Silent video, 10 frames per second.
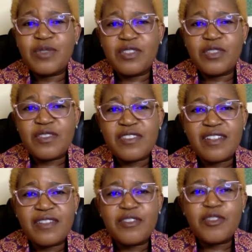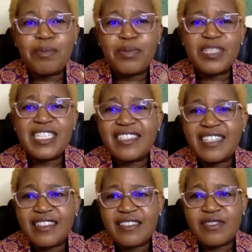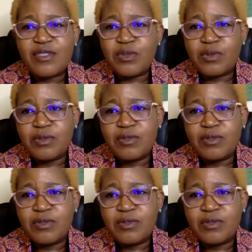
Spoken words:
with yourself, your body tells you.